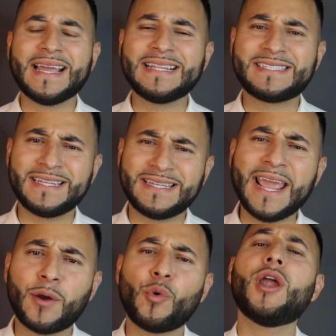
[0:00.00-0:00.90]
and
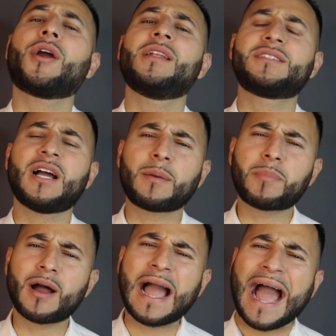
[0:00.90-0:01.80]
today we are going to talk
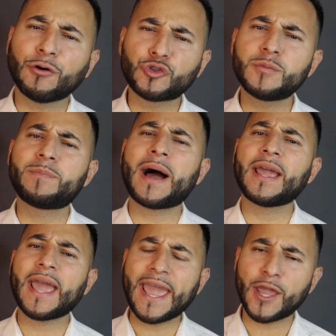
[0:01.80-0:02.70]
about how to
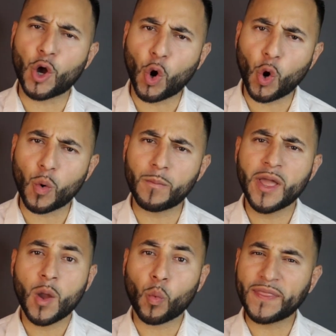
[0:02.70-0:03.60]
buy a home
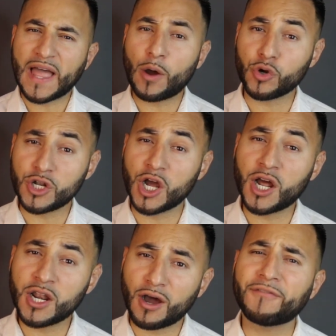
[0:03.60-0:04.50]
without
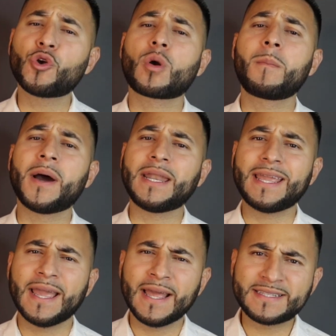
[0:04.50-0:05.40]
none of your
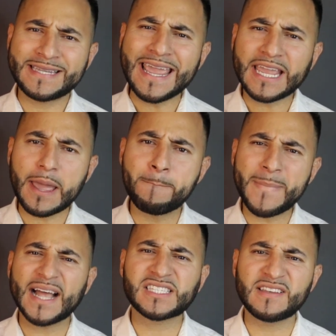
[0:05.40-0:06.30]
money. Take
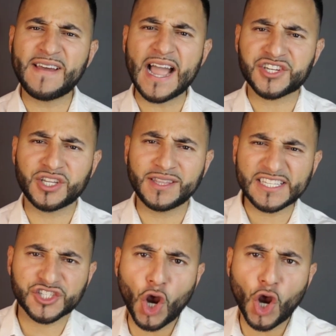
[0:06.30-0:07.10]
massive action. Let's